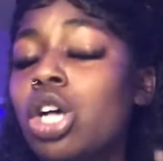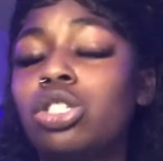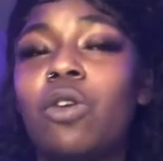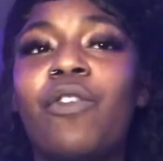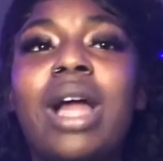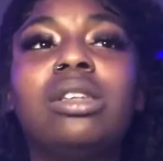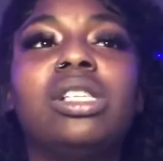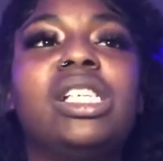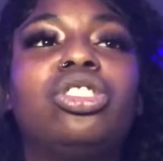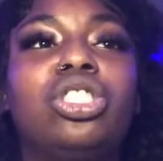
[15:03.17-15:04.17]
So
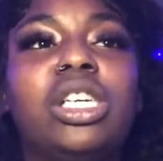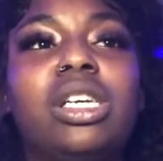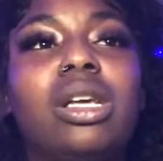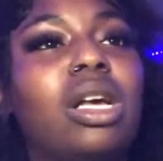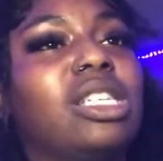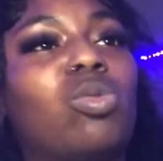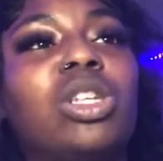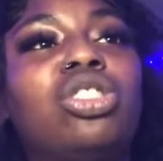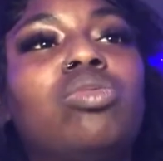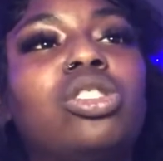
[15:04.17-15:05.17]
finally because
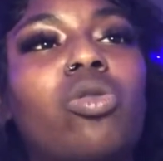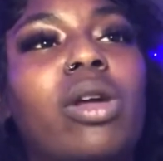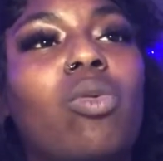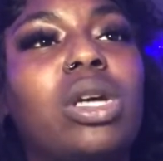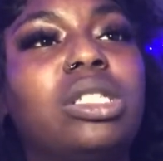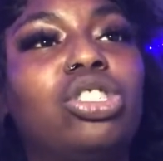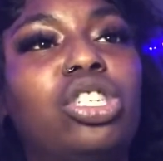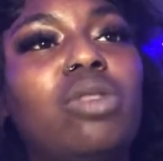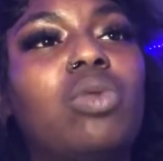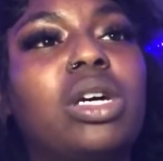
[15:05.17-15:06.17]
what she was doing was
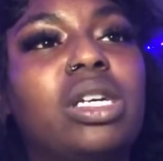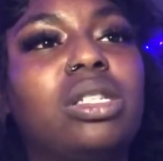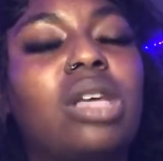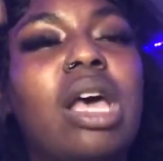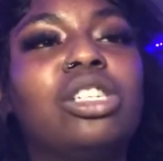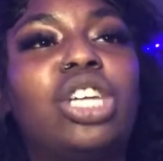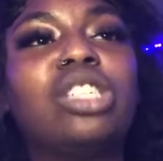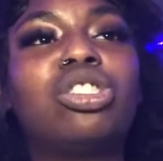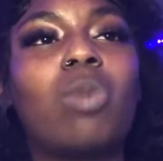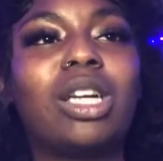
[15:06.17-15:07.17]
she
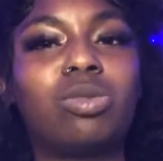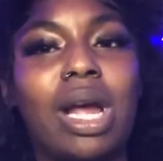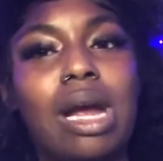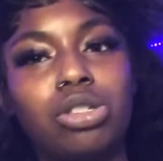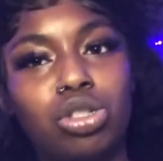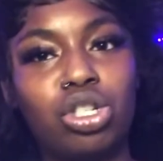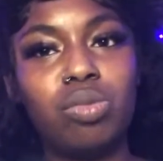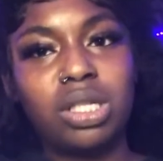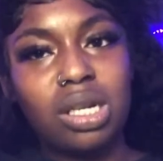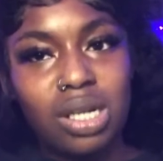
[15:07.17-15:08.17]
had just washed my hair, so she
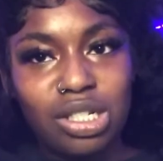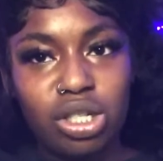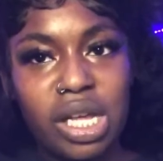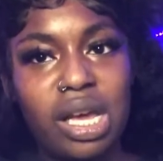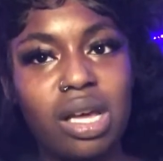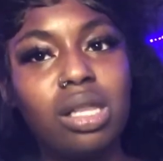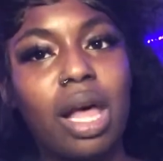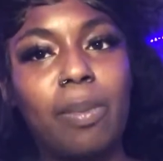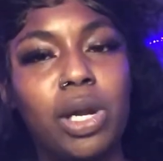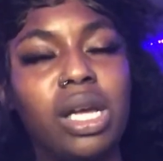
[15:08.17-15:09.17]
was conditioning it,
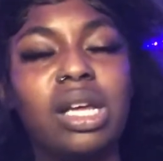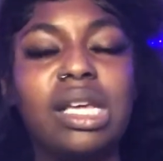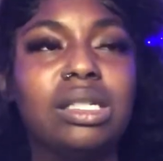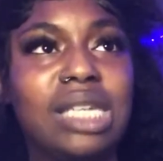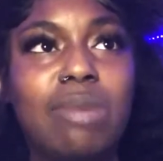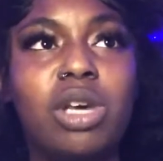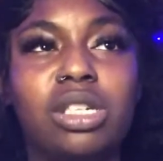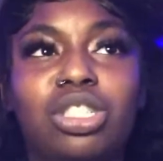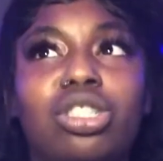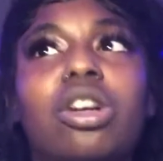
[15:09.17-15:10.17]
like putting a deep
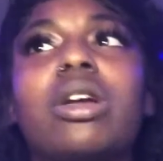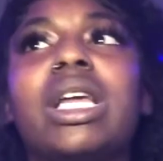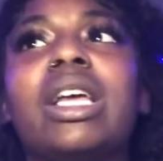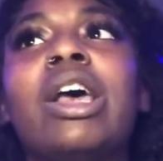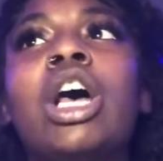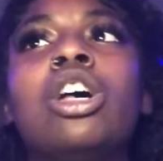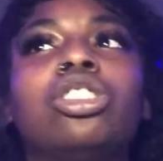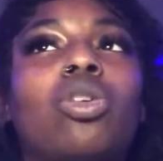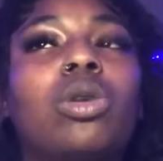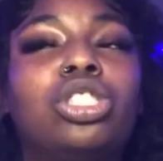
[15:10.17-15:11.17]
conditioner in it.
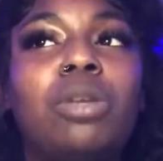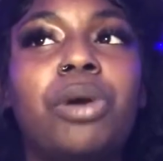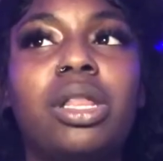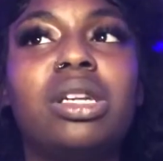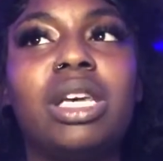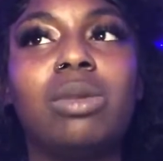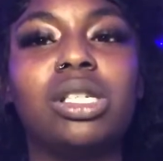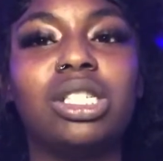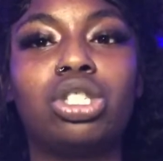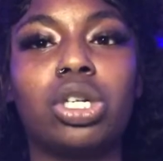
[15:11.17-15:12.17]
So once she put the deep
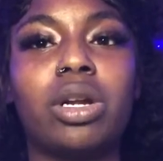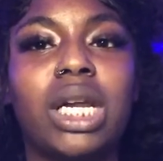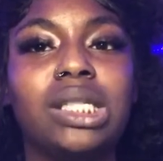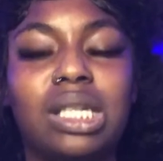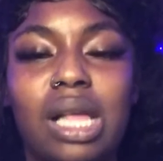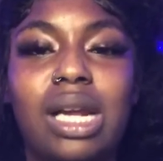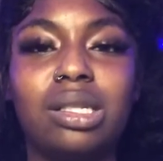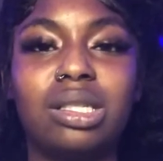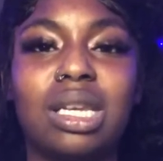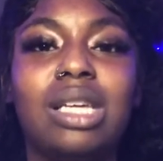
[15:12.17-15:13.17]
conditioner in it to let
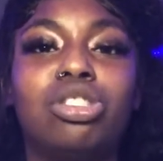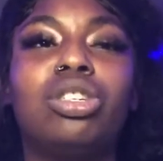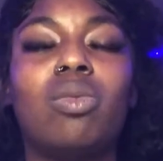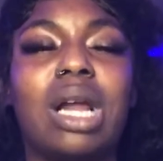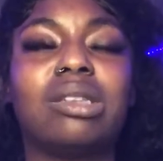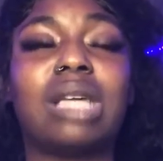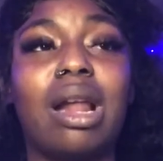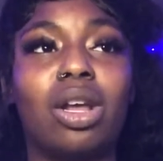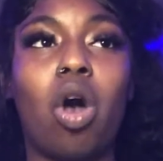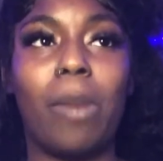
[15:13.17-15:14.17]
it sit, she went
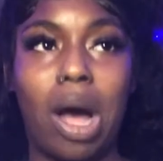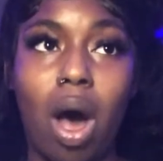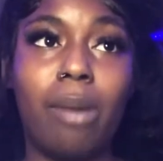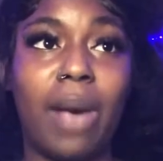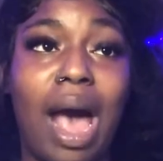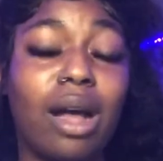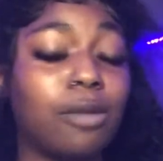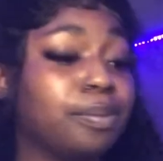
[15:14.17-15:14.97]
outside to call my aunt back.